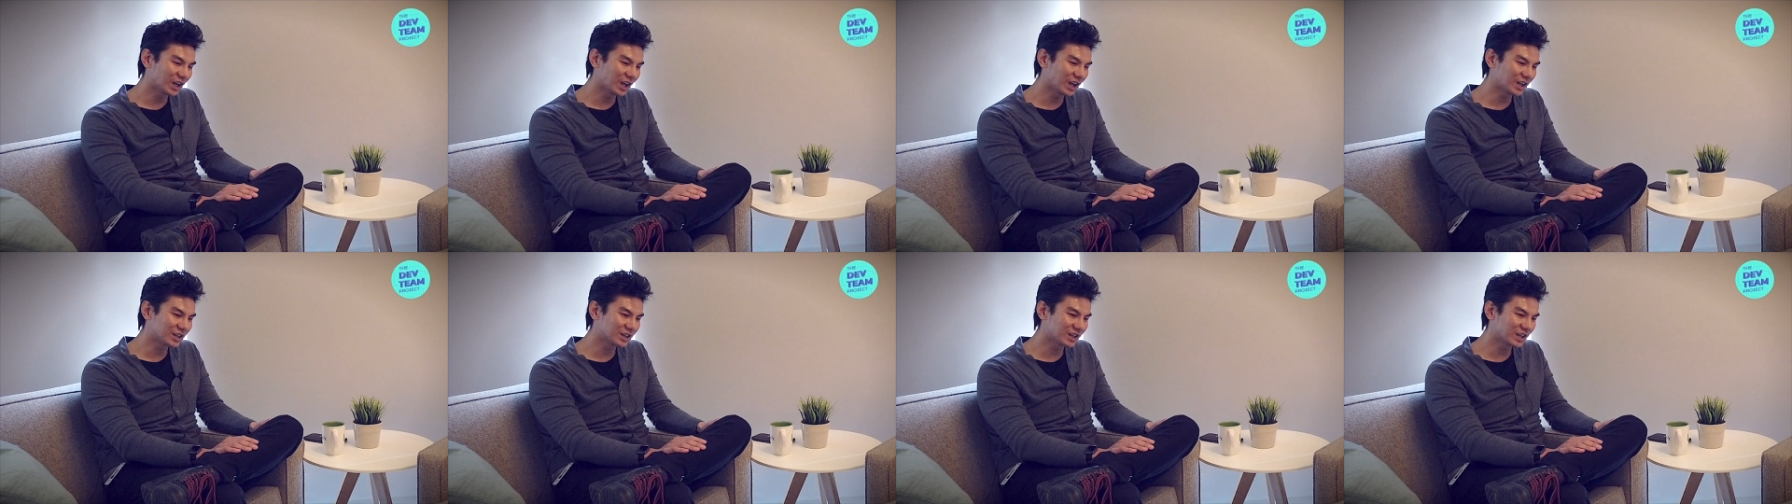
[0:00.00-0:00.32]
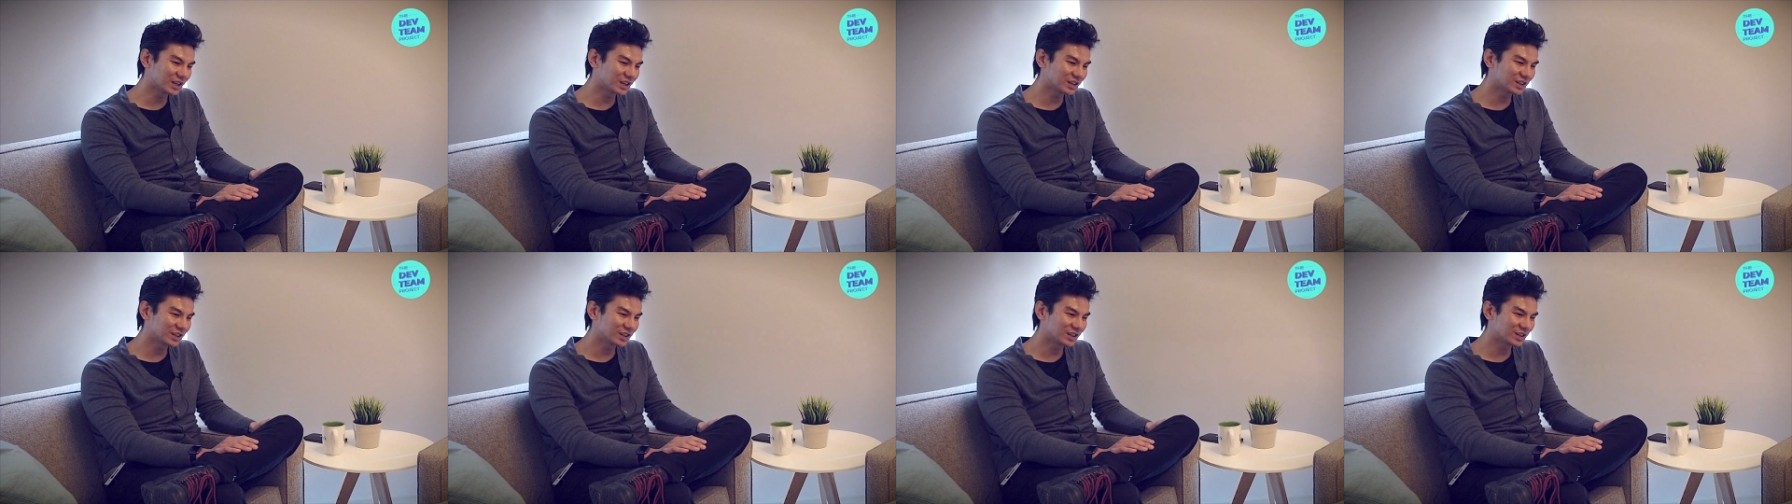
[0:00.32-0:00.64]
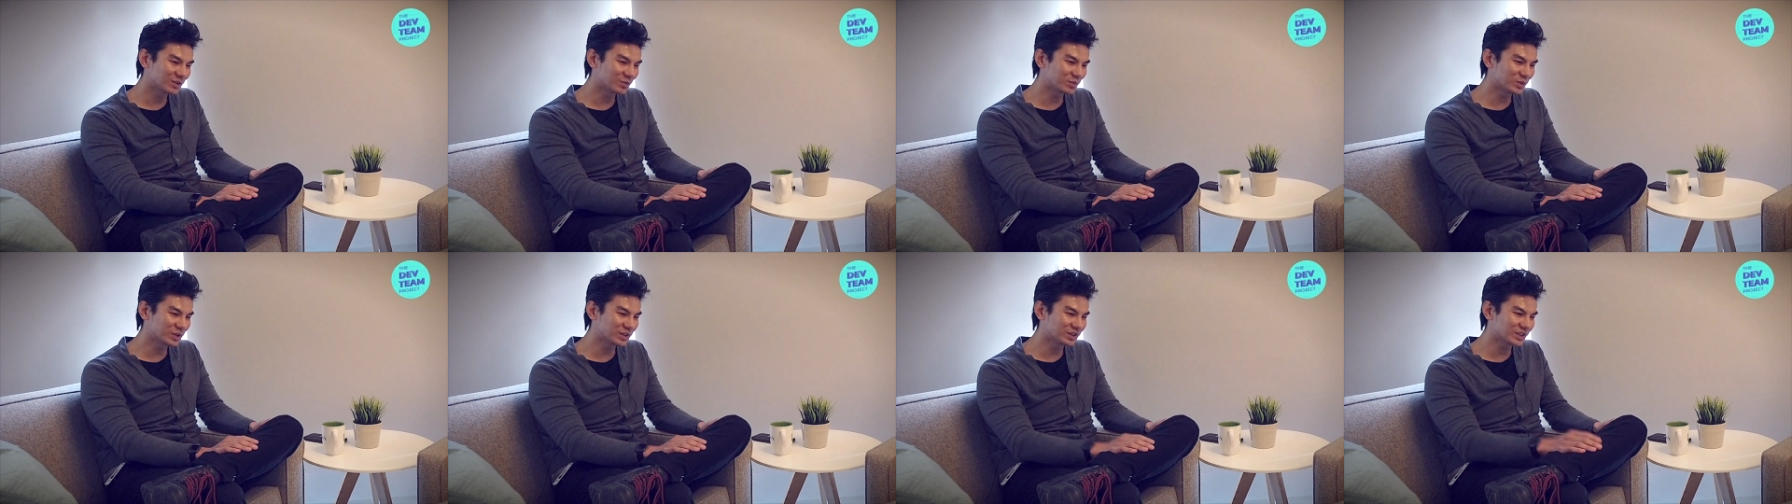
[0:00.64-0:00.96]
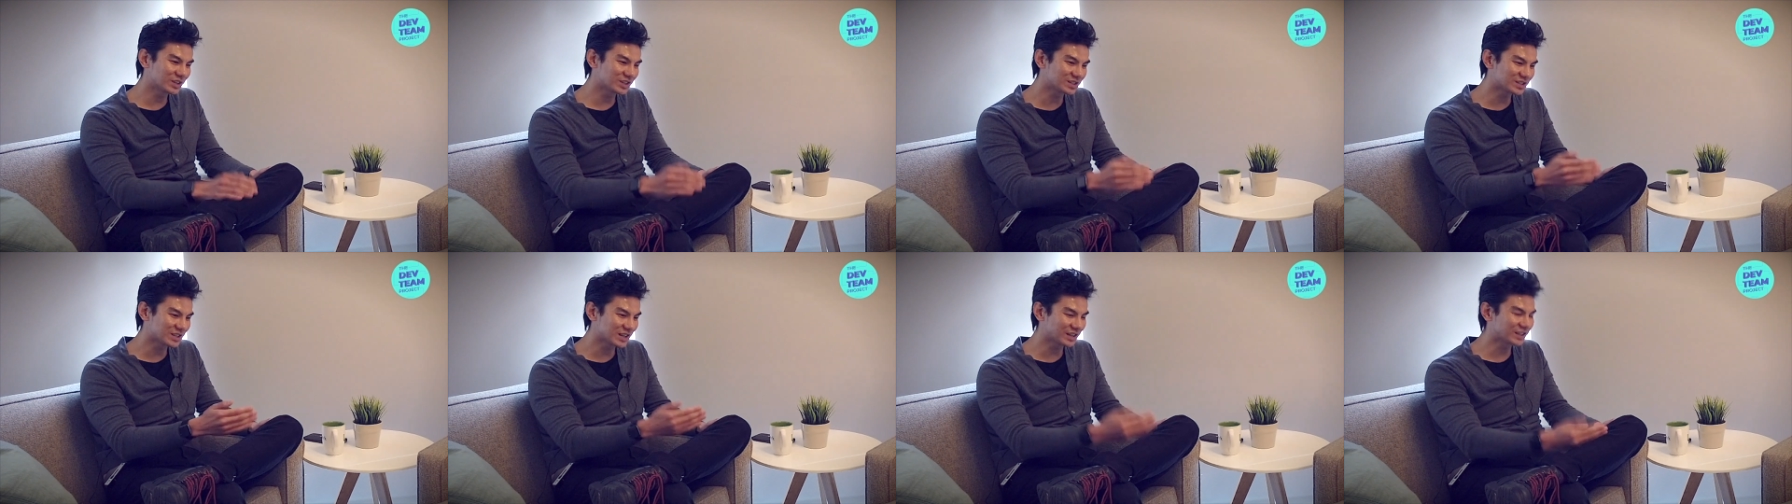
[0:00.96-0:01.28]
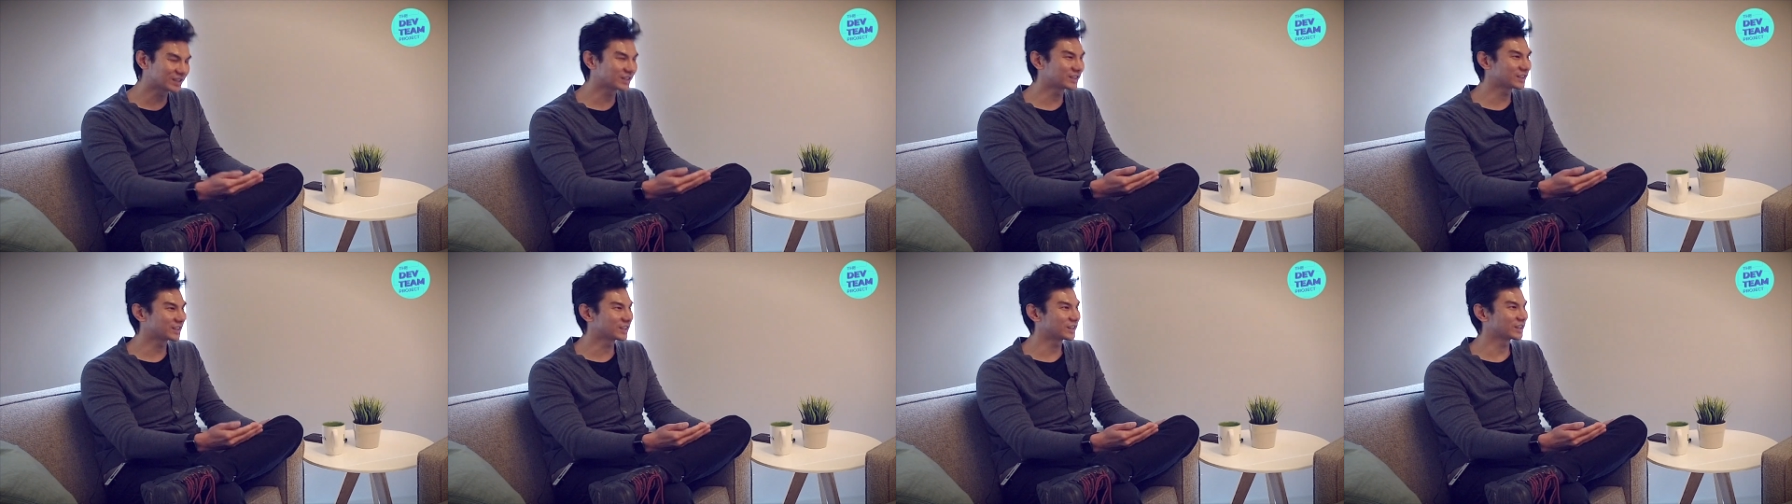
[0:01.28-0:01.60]
And then, but the
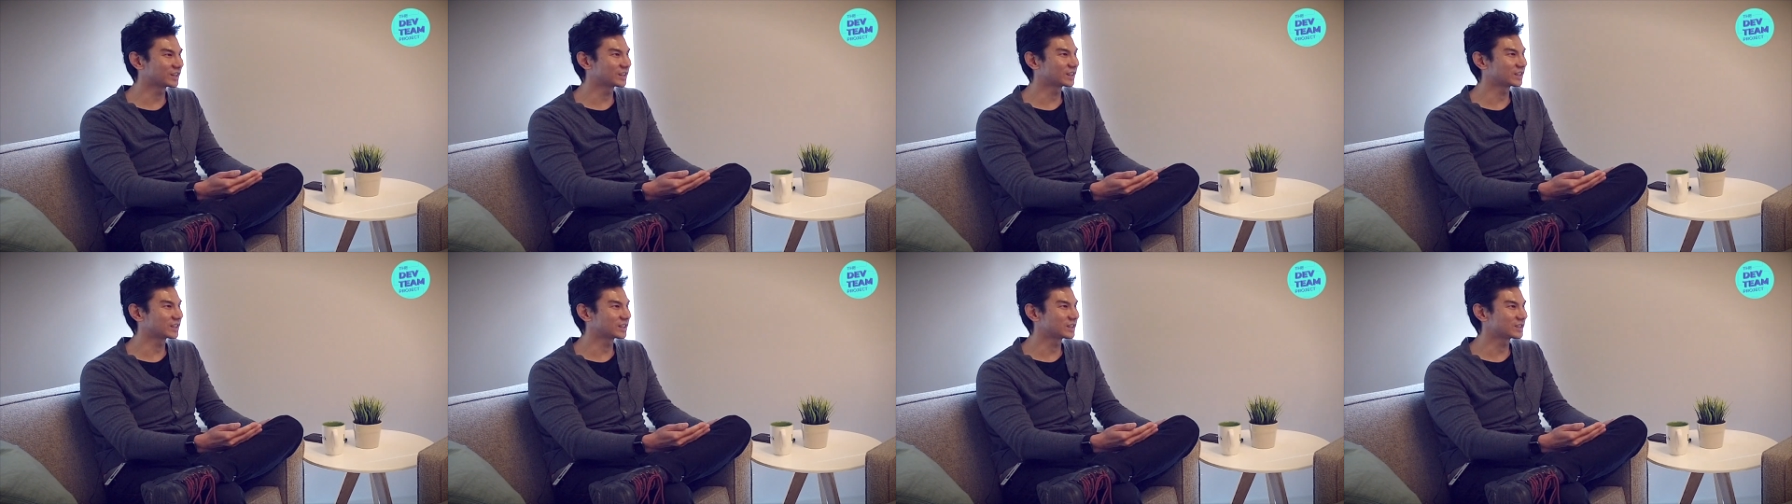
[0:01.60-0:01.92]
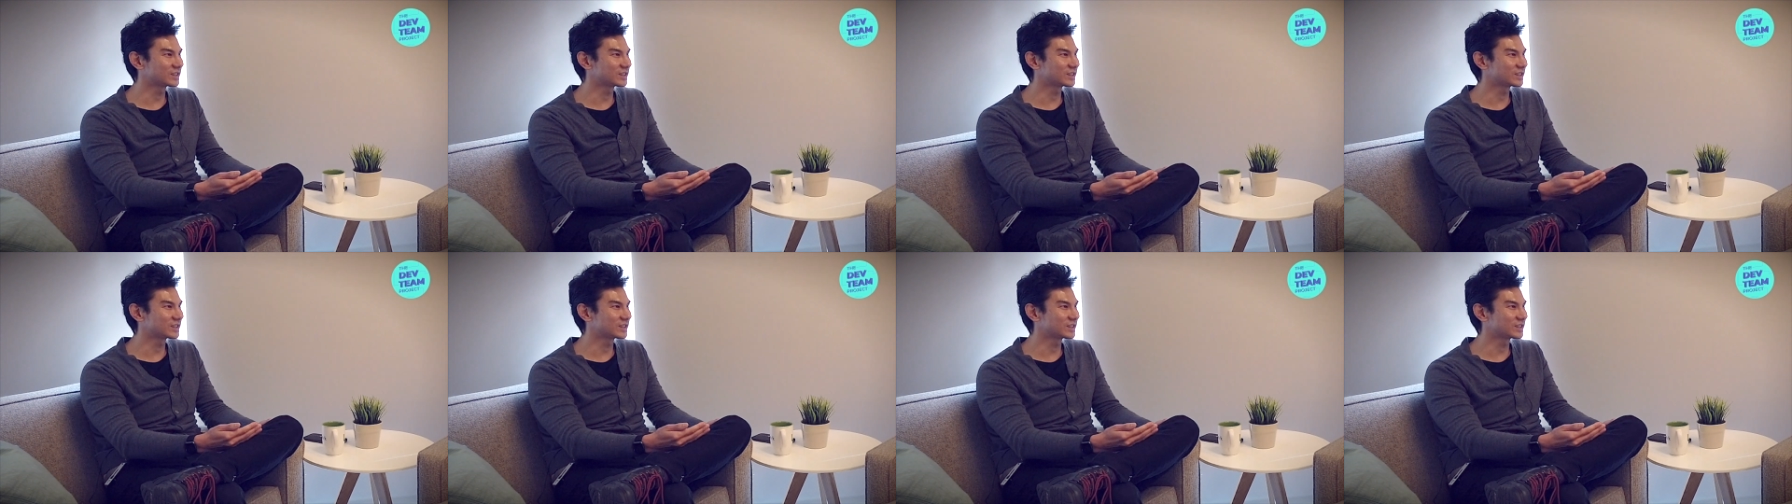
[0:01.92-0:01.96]
second thing